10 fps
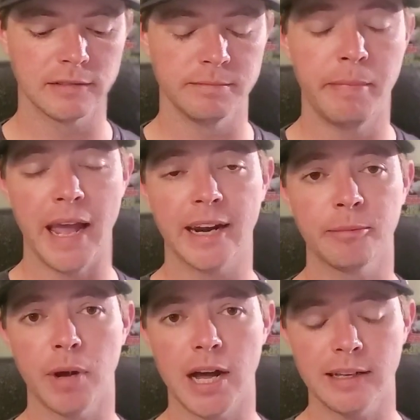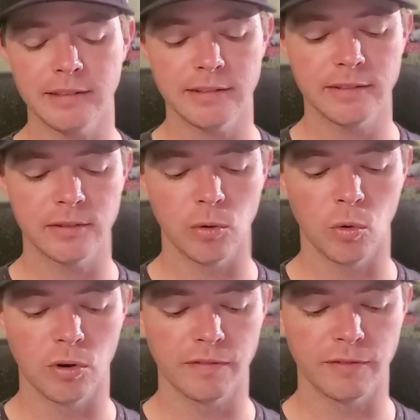banning bots
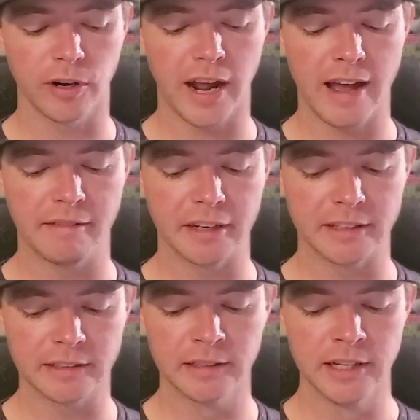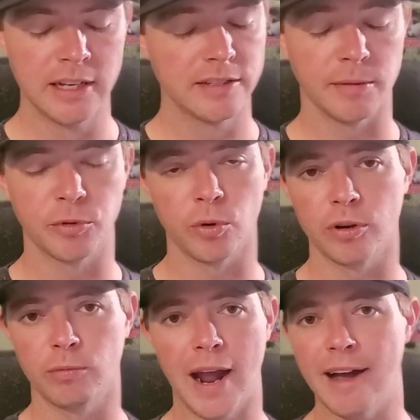or for having some sort
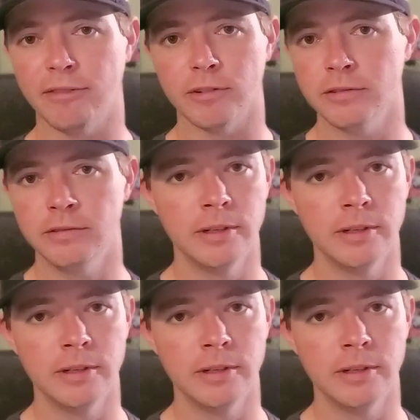of raffle